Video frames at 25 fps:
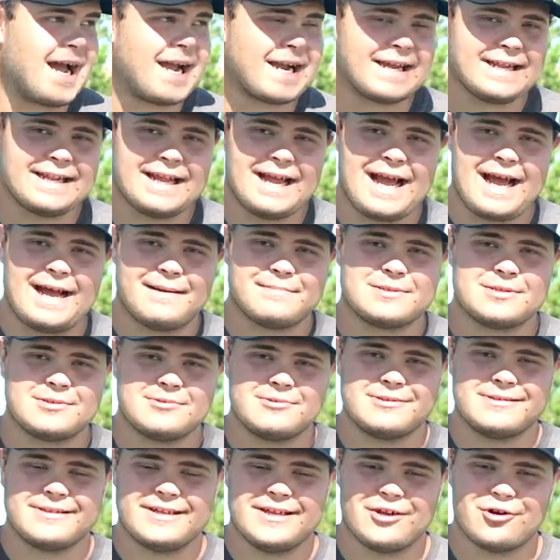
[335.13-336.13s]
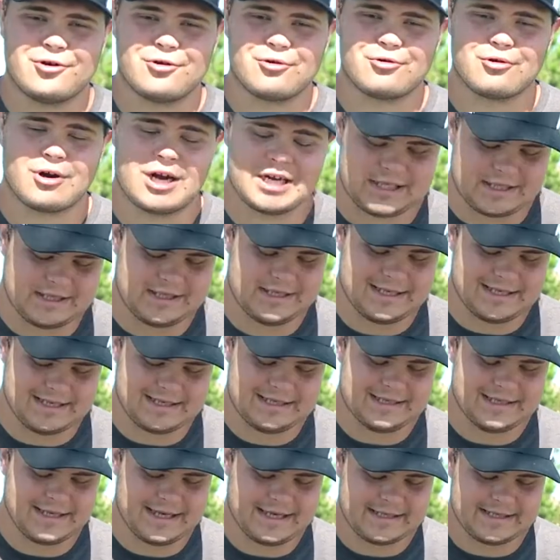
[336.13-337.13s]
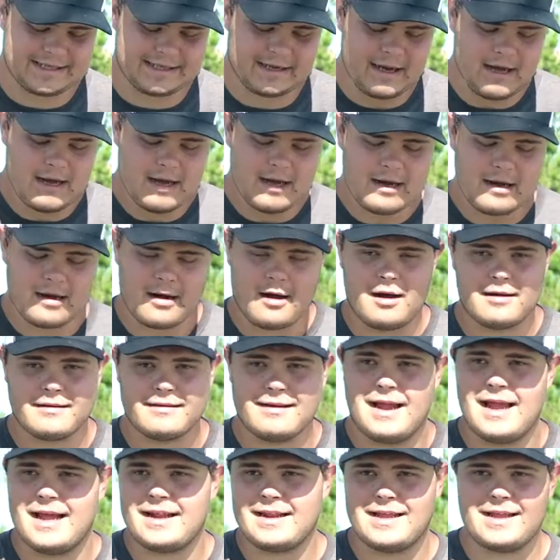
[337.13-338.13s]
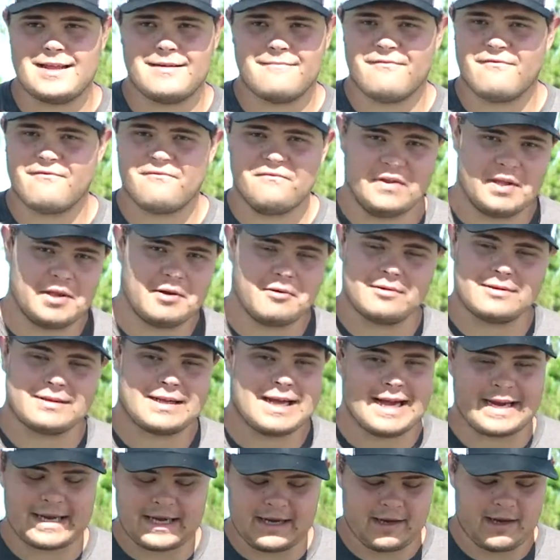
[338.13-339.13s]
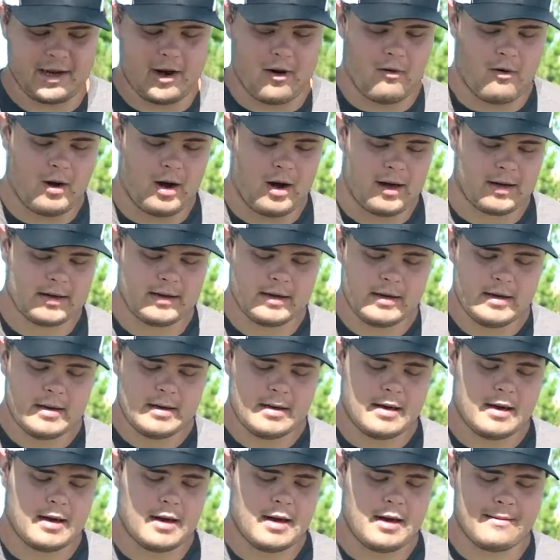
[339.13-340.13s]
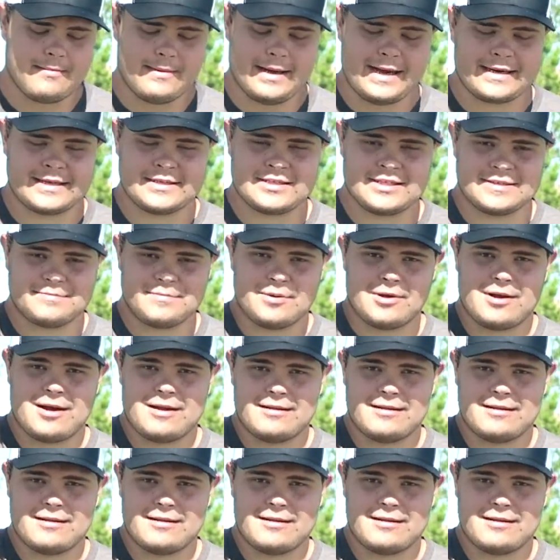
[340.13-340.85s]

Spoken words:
I can absolutely crush this disc on any field I can go on. I can just put